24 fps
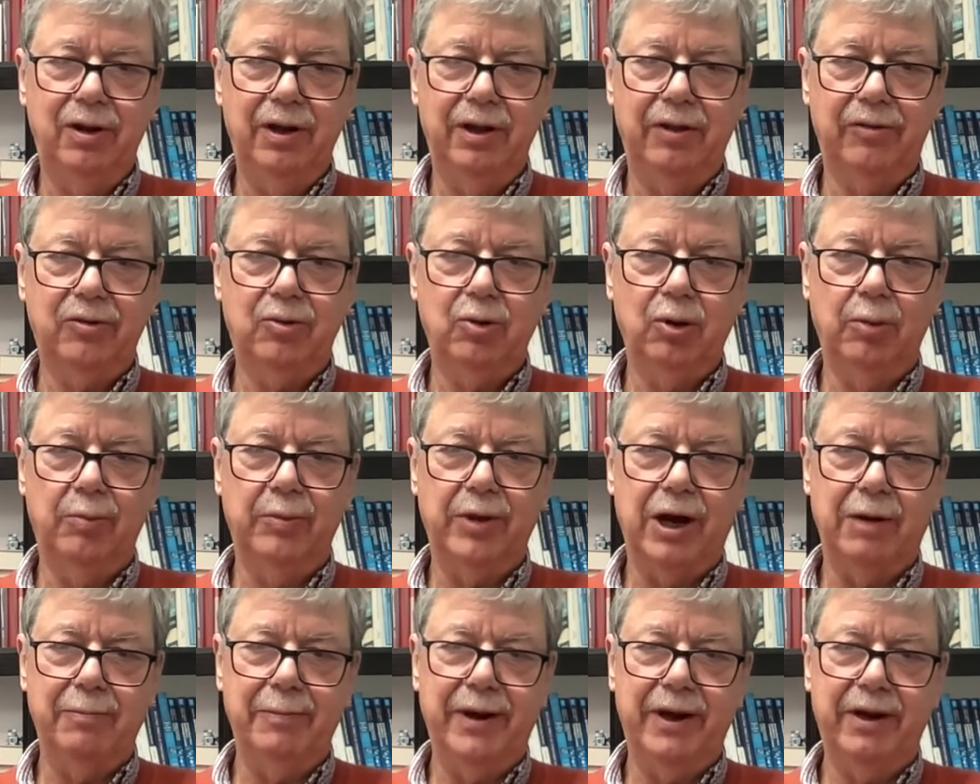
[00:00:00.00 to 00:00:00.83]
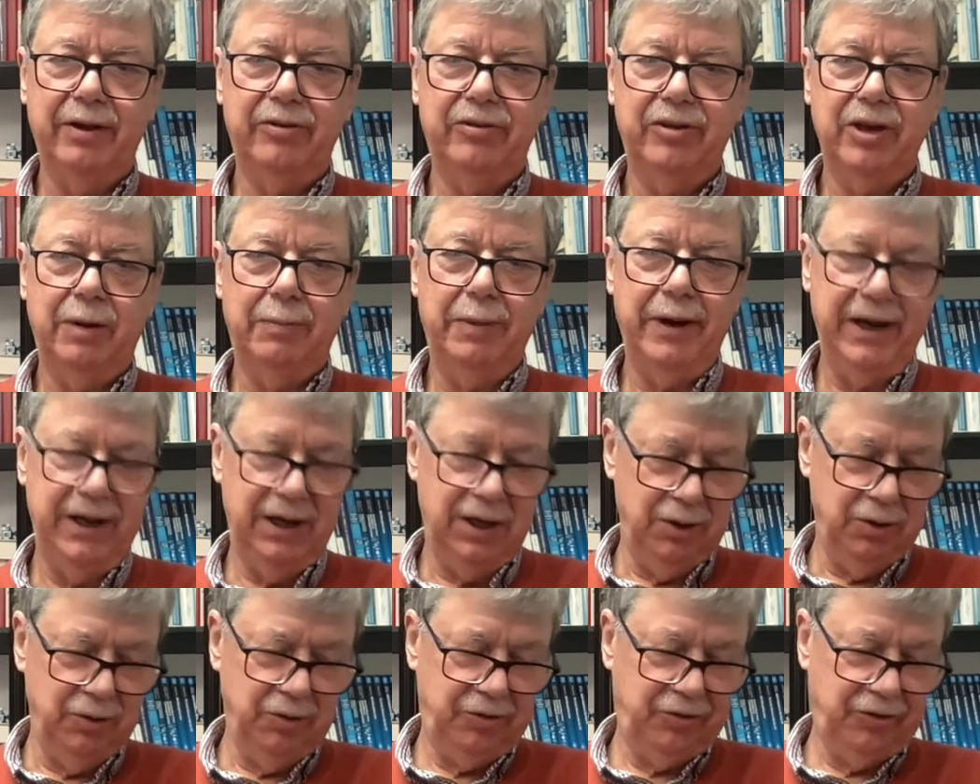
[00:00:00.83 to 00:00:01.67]
It's called dark matter
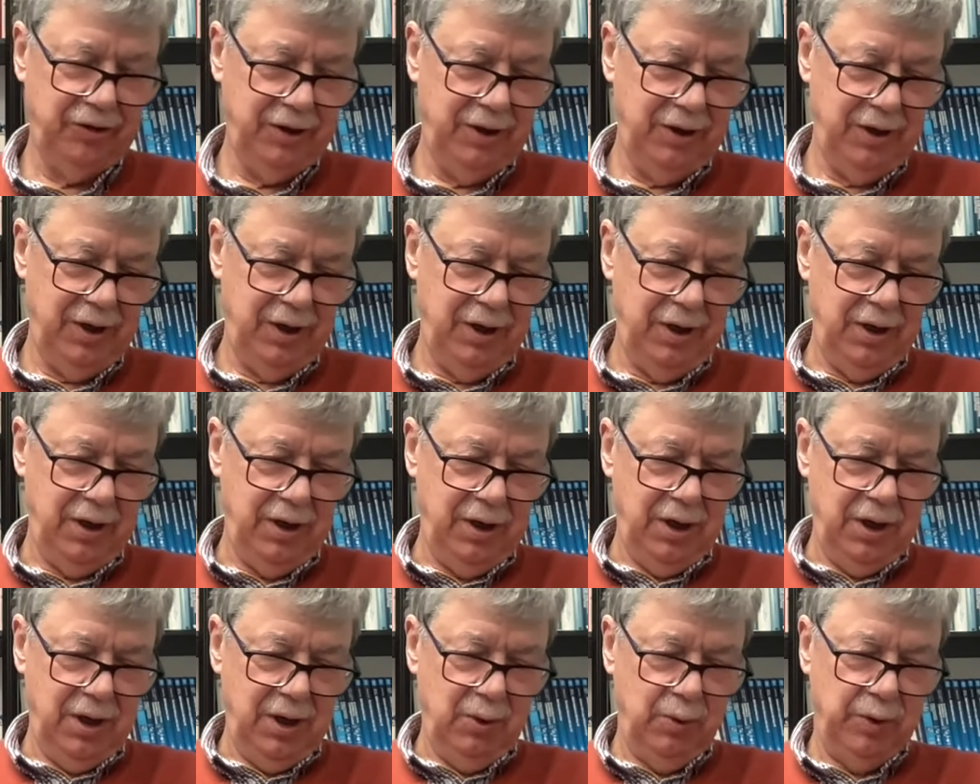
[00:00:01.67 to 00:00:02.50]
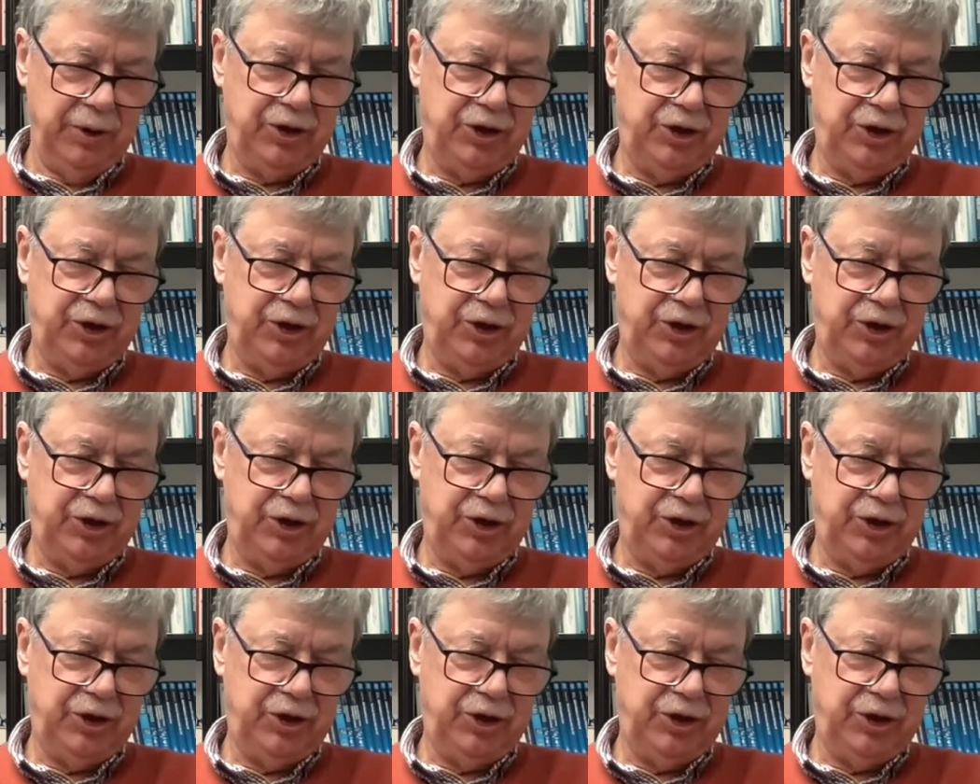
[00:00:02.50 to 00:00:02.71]
subhalos, which